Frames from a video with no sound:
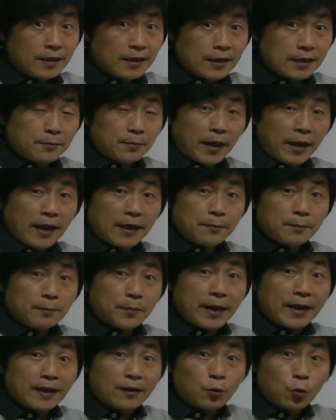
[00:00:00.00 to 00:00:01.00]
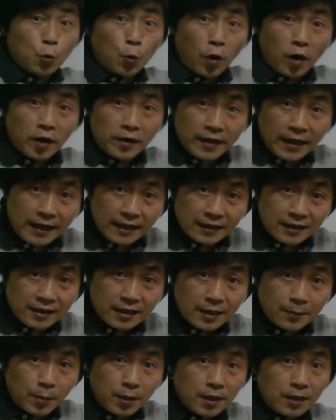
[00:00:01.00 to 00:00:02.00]
in make 1
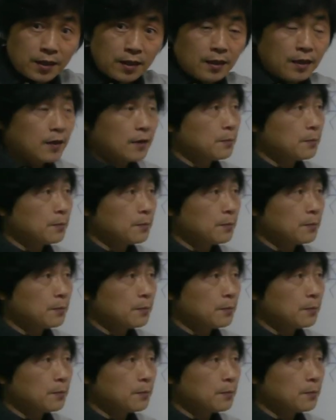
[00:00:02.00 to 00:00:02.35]
ATP,